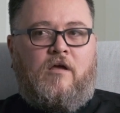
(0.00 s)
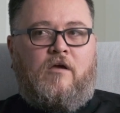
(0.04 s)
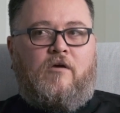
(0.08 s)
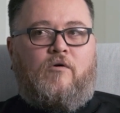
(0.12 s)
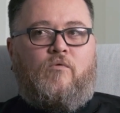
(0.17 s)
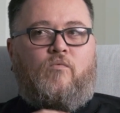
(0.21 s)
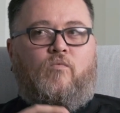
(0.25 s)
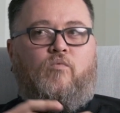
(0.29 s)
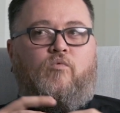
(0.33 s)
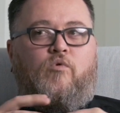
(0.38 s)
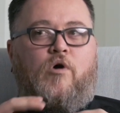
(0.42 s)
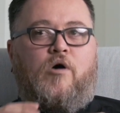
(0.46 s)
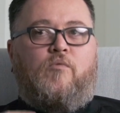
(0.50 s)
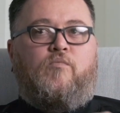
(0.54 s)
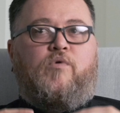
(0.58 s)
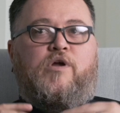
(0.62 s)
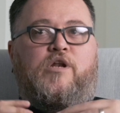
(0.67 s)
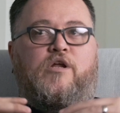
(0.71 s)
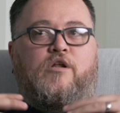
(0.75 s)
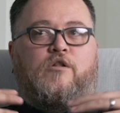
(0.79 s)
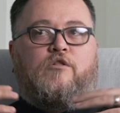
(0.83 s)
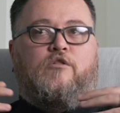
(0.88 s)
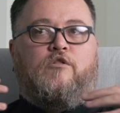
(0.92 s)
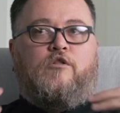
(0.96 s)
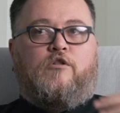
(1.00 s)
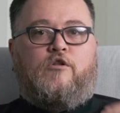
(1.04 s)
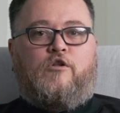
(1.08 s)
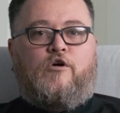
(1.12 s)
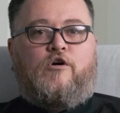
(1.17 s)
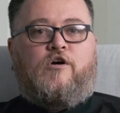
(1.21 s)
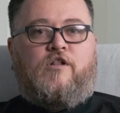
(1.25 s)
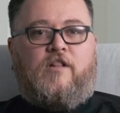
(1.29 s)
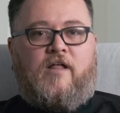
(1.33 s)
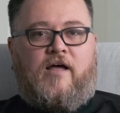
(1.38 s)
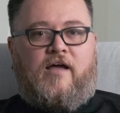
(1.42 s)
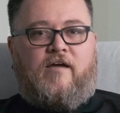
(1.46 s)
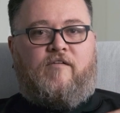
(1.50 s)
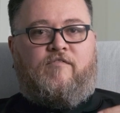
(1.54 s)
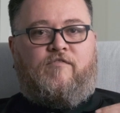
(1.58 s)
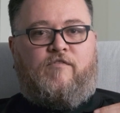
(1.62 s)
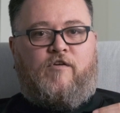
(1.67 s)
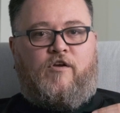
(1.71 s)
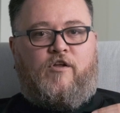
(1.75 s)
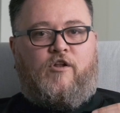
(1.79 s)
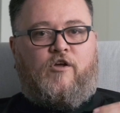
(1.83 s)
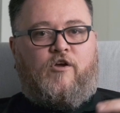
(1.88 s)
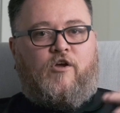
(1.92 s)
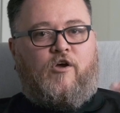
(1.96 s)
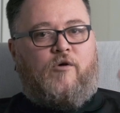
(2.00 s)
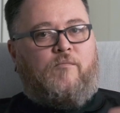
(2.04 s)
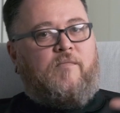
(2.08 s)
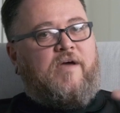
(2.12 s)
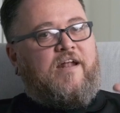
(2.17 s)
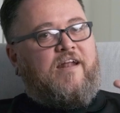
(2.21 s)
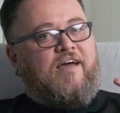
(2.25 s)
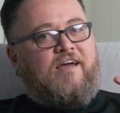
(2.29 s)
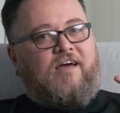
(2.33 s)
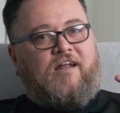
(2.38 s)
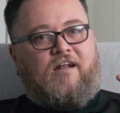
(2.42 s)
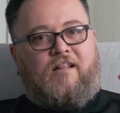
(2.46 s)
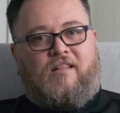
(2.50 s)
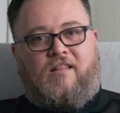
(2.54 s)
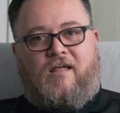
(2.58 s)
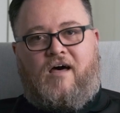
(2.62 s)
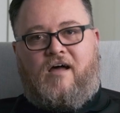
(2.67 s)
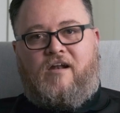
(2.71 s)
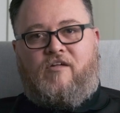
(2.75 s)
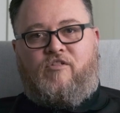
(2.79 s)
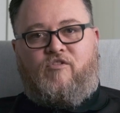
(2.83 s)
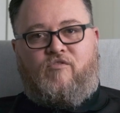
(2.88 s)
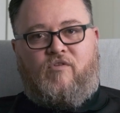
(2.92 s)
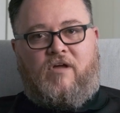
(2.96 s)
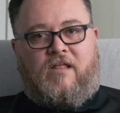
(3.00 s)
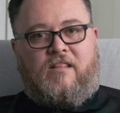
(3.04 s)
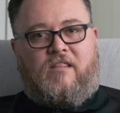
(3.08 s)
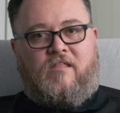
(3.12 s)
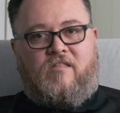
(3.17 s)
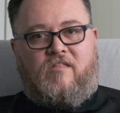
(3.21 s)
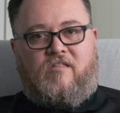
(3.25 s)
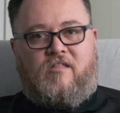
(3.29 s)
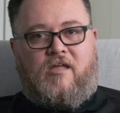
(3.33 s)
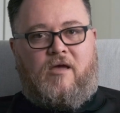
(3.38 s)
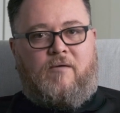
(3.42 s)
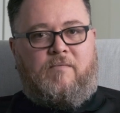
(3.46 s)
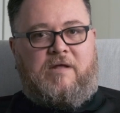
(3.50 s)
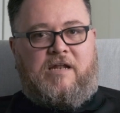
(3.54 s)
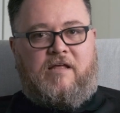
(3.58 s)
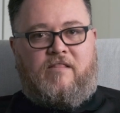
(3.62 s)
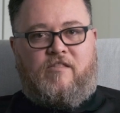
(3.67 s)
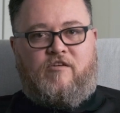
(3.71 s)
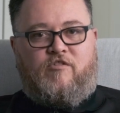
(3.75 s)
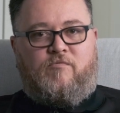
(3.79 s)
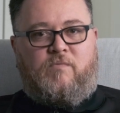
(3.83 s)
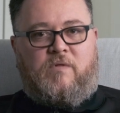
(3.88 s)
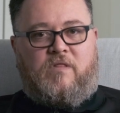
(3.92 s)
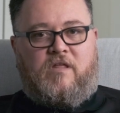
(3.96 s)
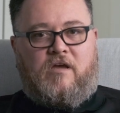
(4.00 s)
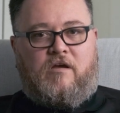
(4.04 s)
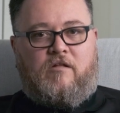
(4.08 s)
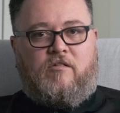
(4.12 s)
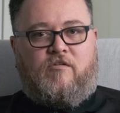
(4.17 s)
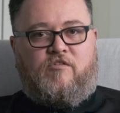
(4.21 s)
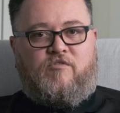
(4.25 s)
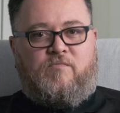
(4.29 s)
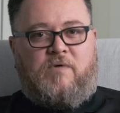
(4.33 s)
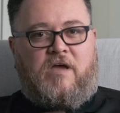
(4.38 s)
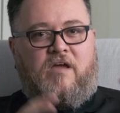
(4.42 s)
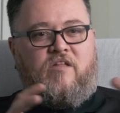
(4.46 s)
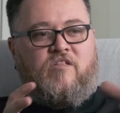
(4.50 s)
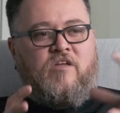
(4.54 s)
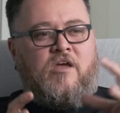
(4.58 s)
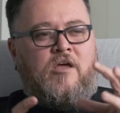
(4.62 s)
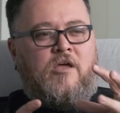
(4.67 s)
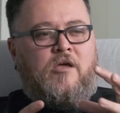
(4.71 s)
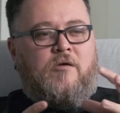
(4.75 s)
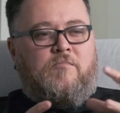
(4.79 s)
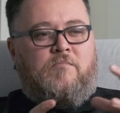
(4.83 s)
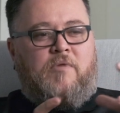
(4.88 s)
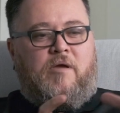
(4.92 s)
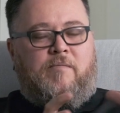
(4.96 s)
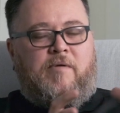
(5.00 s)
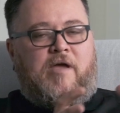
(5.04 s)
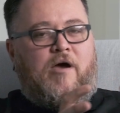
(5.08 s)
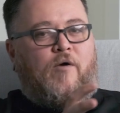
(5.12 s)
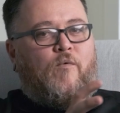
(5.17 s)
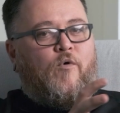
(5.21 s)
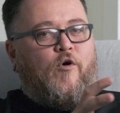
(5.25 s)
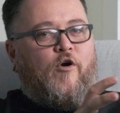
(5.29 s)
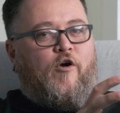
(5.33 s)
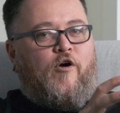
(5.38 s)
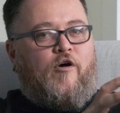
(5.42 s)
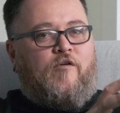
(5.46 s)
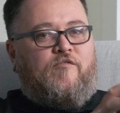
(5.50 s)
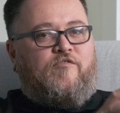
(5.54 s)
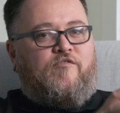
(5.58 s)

what would it look like for you to go, man, I got a lot of strength and stamina in this particular space. Maybe I work on